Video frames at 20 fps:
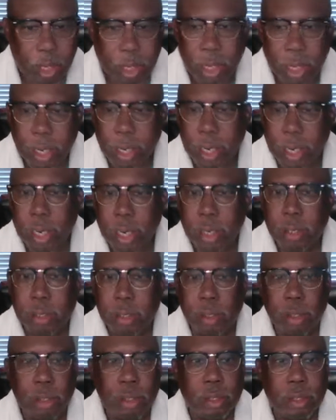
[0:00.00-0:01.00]
and had a
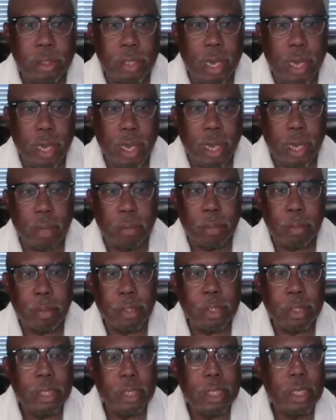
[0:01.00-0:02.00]
good time.
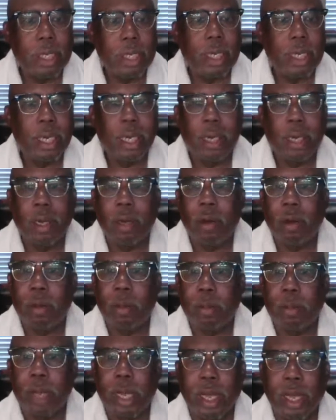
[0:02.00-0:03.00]
And I
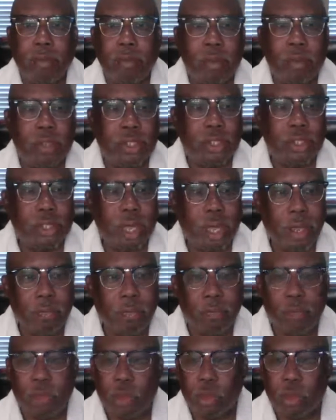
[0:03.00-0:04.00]
hope they have a
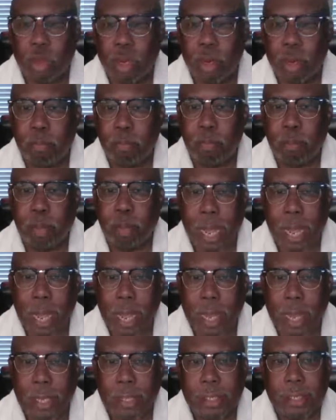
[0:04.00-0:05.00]
safe trip
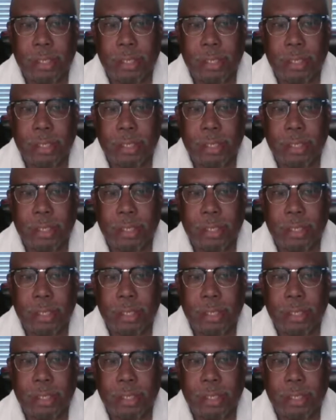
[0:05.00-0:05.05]
back.